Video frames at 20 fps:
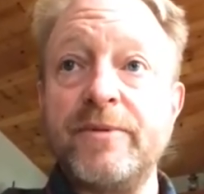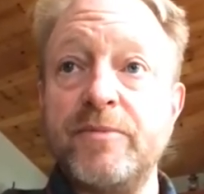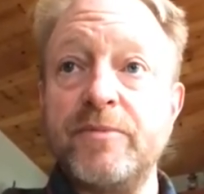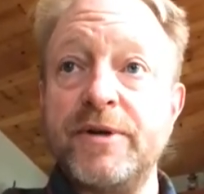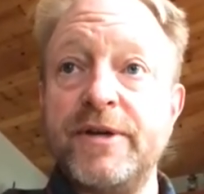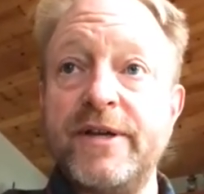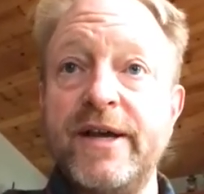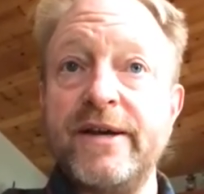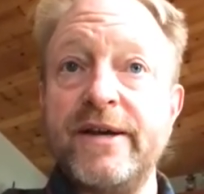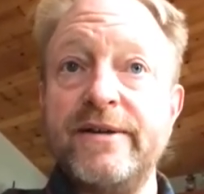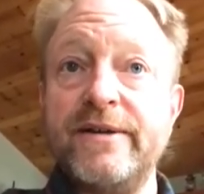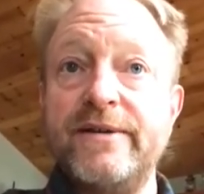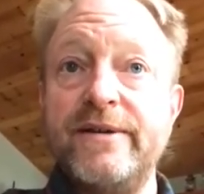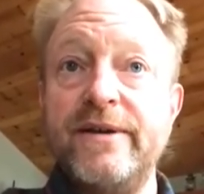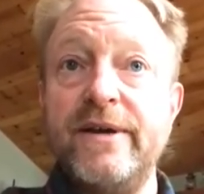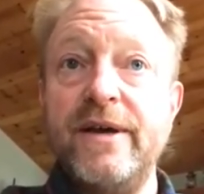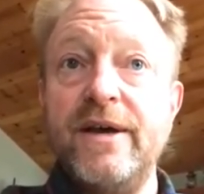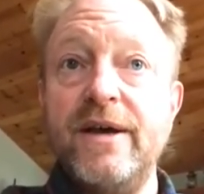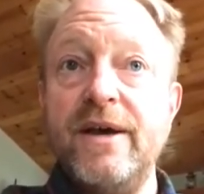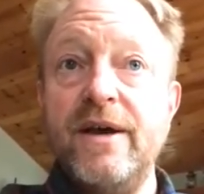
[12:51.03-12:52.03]
to protect
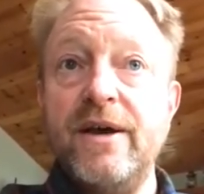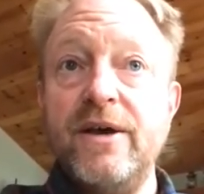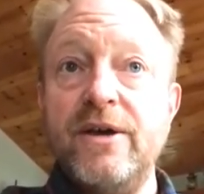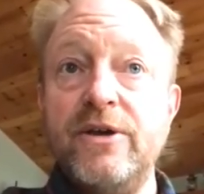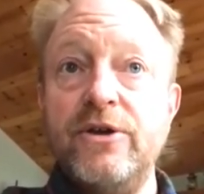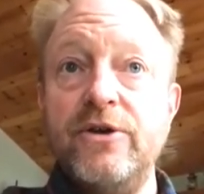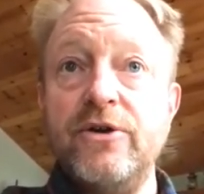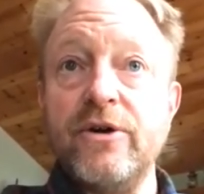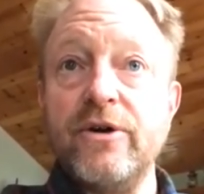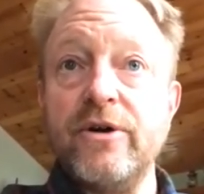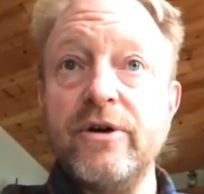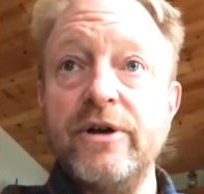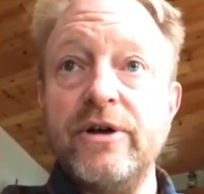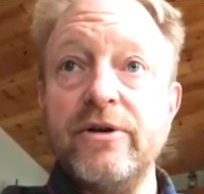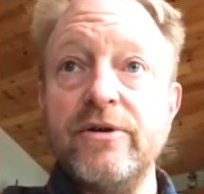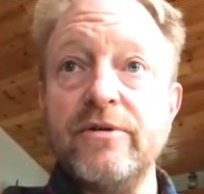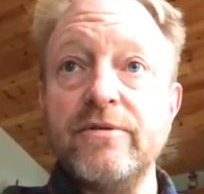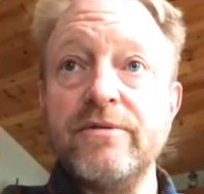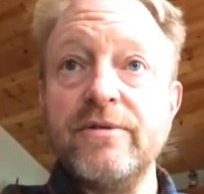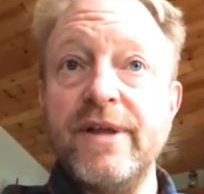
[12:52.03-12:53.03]

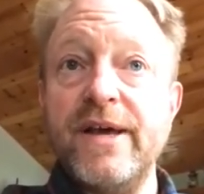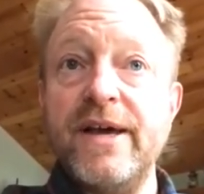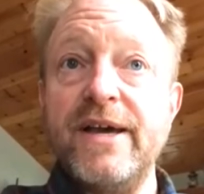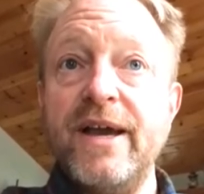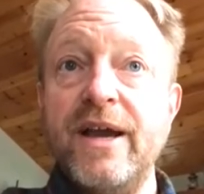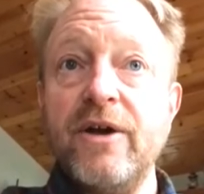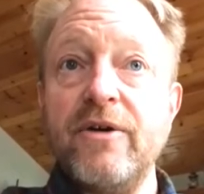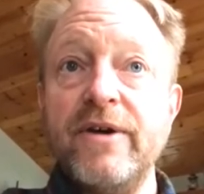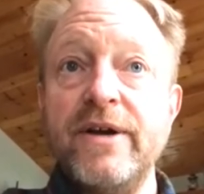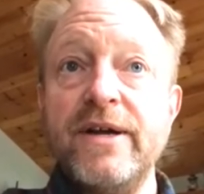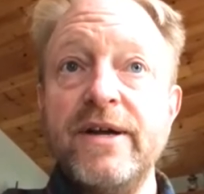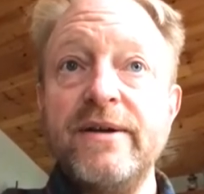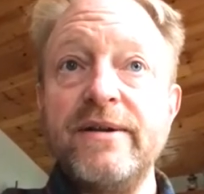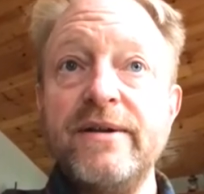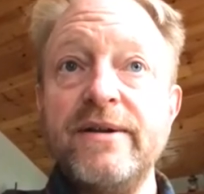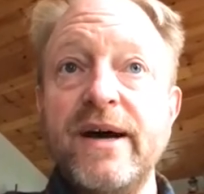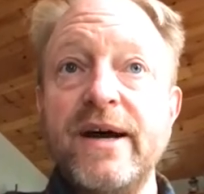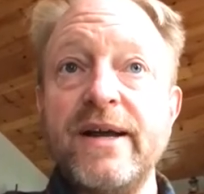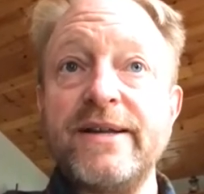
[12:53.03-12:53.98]
your leg area.